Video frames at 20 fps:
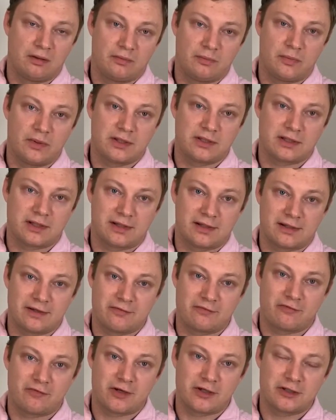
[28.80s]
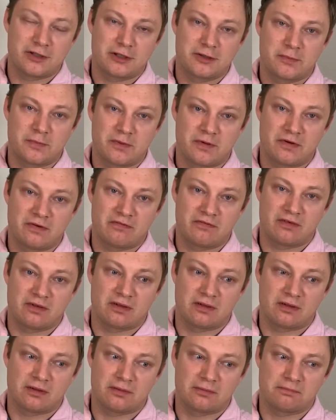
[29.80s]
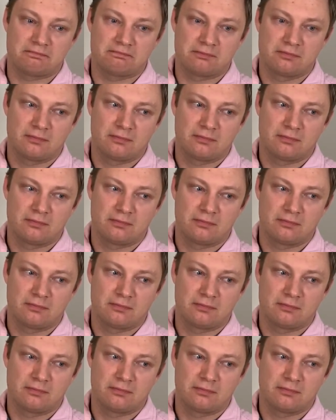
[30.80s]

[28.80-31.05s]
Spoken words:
basically a friendship of a